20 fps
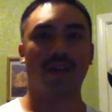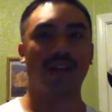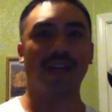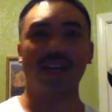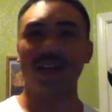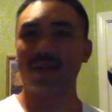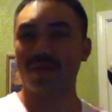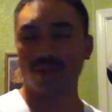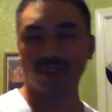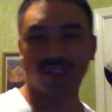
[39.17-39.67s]

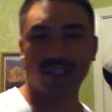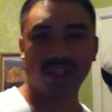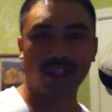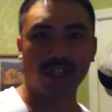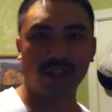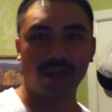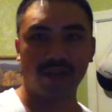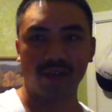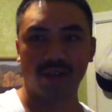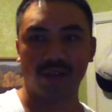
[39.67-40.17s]
Not the
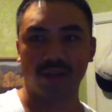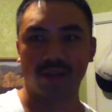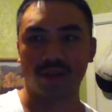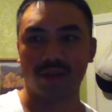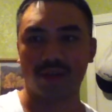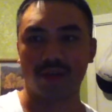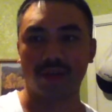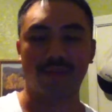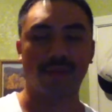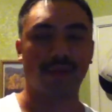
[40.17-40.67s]
TNA wrestler
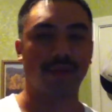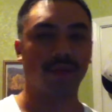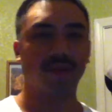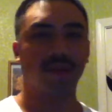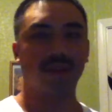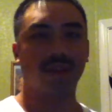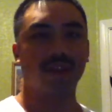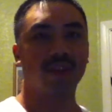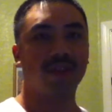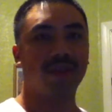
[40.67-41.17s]
Loki, but
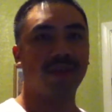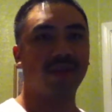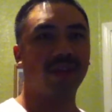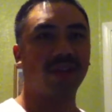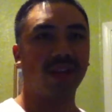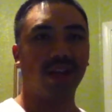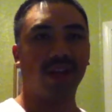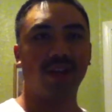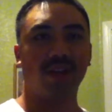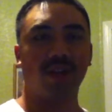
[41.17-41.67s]

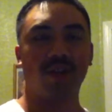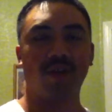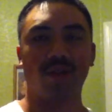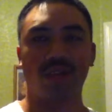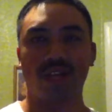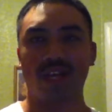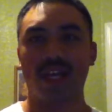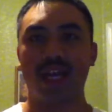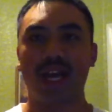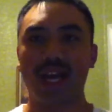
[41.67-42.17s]
spelled L
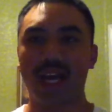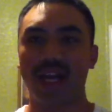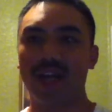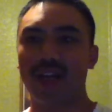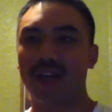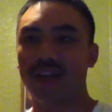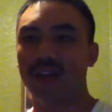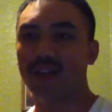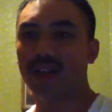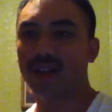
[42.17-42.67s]
O K I.